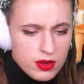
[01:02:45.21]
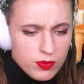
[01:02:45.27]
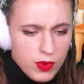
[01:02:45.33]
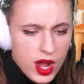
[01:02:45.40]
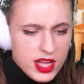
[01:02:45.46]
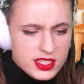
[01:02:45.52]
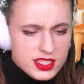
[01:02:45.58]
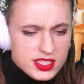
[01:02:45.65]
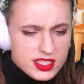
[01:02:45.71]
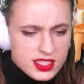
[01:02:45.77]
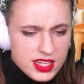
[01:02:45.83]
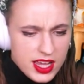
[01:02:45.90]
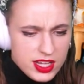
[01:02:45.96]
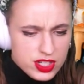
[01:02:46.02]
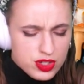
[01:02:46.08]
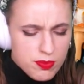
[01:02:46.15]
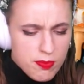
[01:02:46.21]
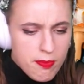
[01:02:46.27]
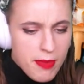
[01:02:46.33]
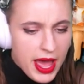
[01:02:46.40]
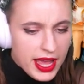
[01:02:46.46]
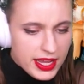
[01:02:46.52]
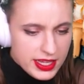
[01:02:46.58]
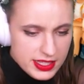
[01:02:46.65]
Rotten stench,
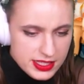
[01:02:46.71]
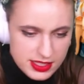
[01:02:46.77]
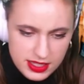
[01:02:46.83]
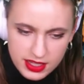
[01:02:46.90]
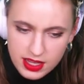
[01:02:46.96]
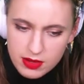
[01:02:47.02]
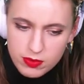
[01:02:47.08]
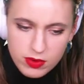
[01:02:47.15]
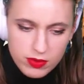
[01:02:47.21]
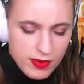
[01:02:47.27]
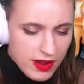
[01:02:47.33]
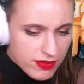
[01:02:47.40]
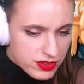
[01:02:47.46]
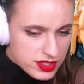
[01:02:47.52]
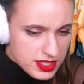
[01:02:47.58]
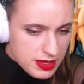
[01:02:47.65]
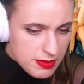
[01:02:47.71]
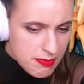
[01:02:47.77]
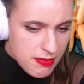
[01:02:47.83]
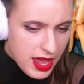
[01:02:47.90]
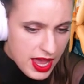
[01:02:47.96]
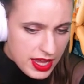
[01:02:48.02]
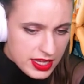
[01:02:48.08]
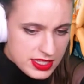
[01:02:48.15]
maggots, again we're referencing
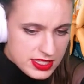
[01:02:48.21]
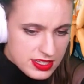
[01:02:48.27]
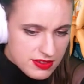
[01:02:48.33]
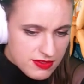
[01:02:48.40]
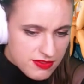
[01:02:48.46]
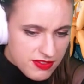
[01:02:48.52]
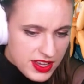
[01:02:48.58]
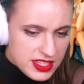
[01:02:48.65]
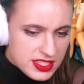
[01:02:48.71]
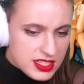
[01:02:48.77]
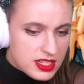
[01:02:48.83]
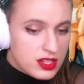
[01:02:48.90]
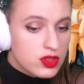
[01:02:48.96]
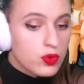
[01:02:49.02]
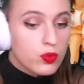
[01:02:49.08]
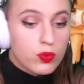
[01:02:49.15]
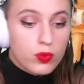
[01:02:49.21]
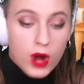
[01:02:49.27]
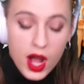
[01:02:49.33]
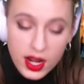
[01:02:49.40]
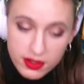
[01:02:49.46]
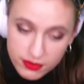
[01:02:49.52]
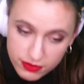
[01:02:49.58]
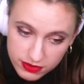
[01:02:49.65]
maggots infested in the
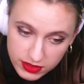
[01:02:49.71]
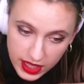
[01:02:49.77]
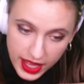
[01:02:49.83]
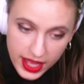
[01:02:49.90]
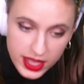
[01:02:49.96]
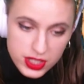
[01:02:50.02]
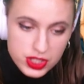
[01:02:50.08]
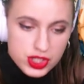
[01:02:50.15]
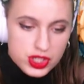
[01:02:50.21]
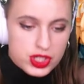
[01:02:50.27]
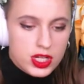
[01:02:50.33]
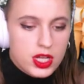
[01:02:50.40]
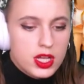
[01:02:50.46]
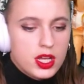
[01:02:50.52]
rotten flesh.